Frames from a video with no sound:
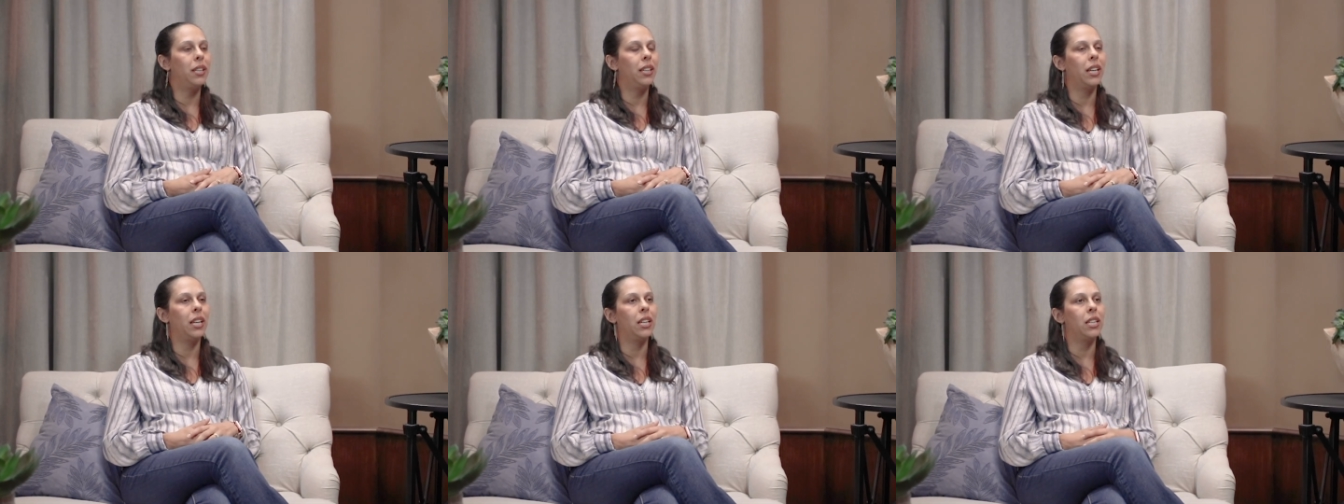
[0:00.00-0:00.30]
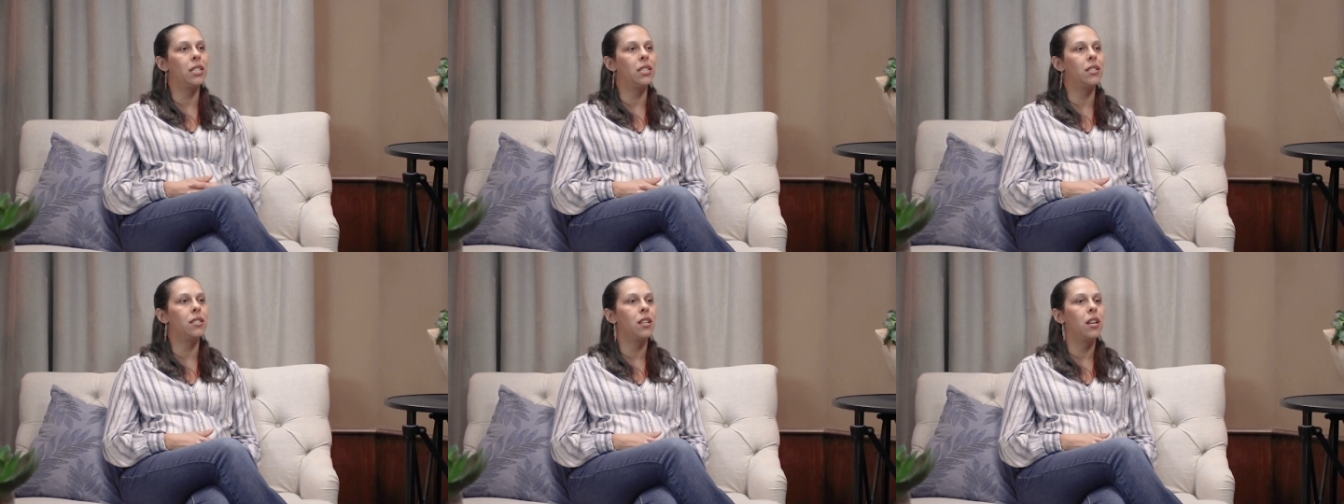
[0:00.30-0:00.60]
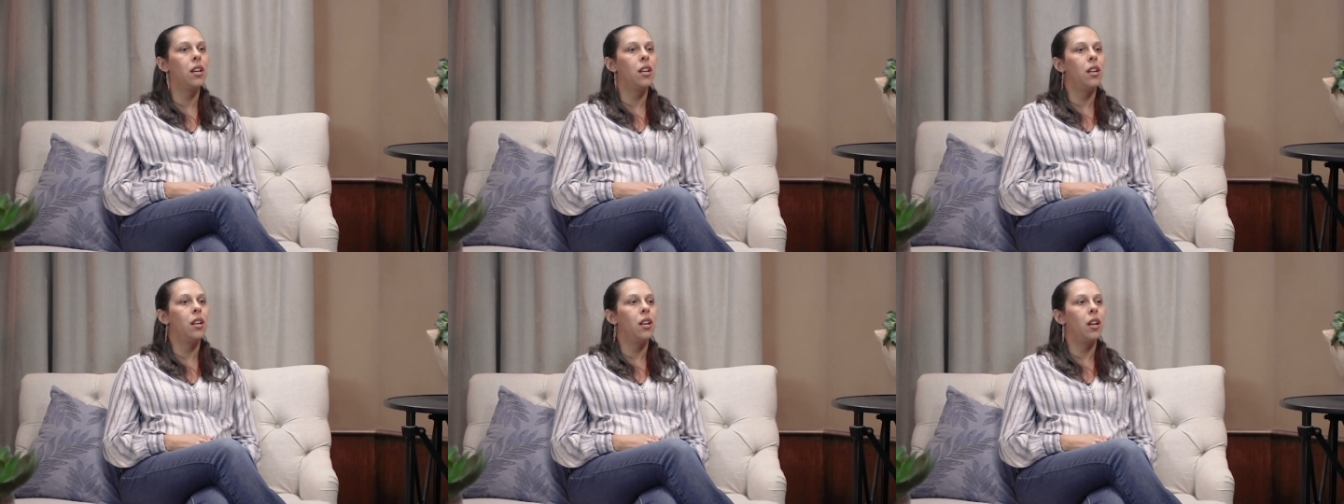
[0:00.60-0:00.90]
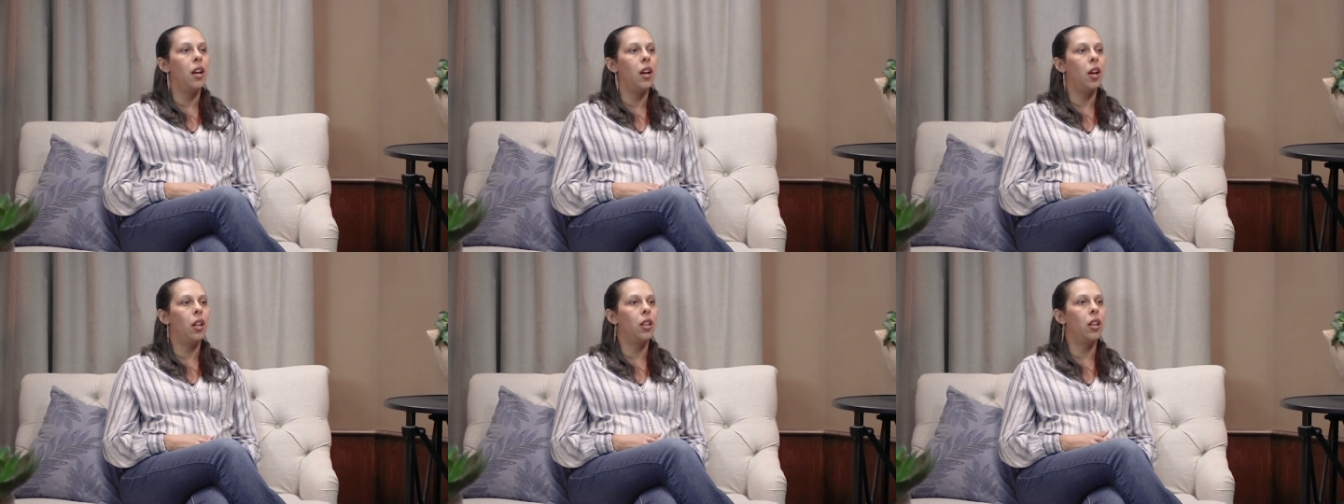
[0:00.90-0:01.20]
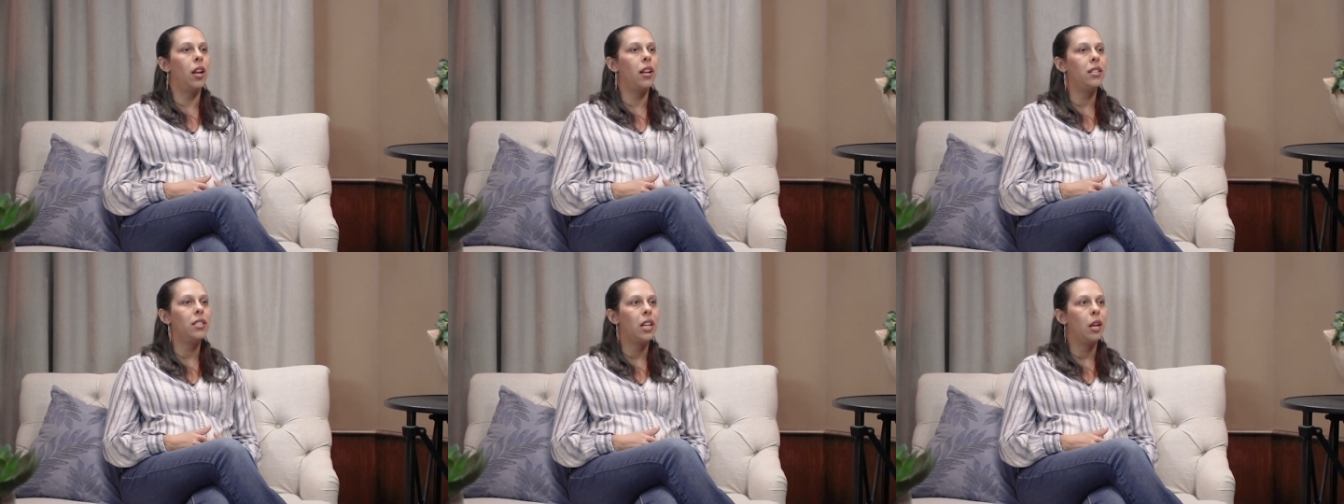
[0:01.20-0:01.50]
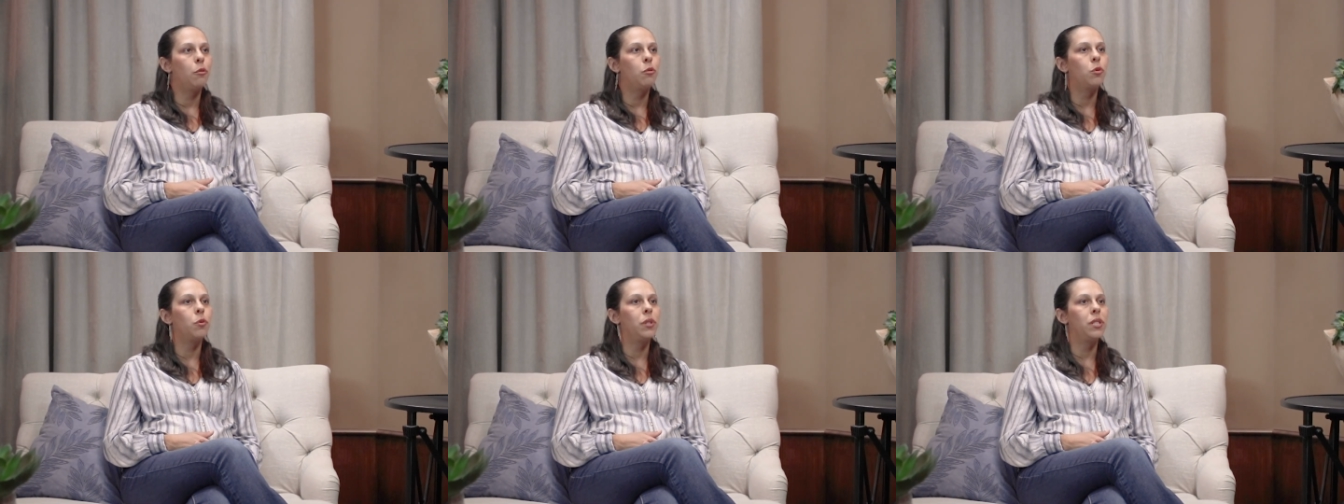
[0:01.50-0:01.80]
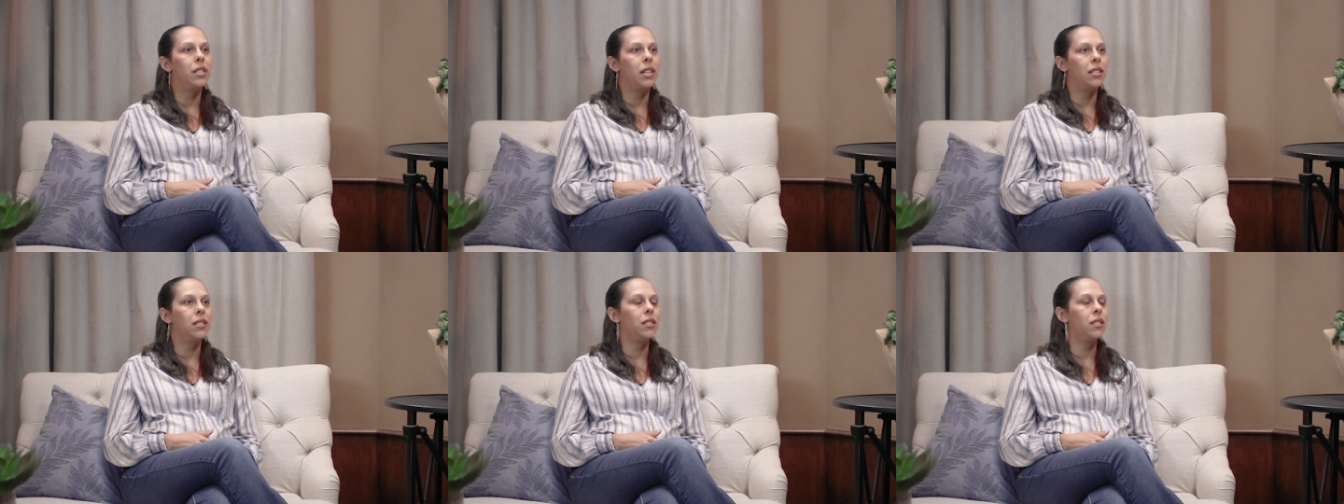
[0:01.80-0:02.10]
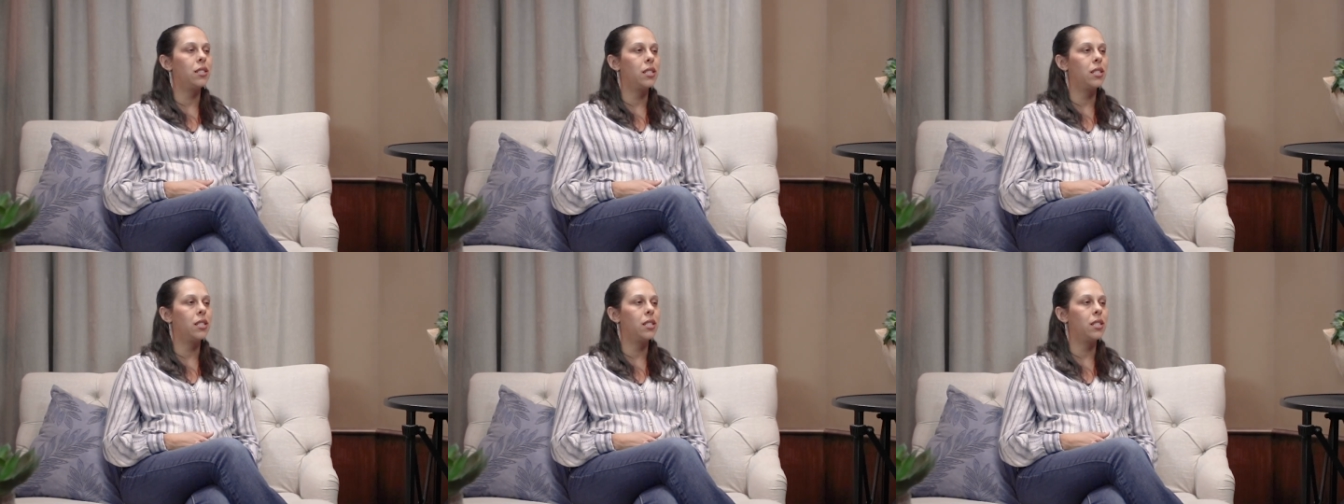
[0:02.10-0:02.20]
because a lot of times we tend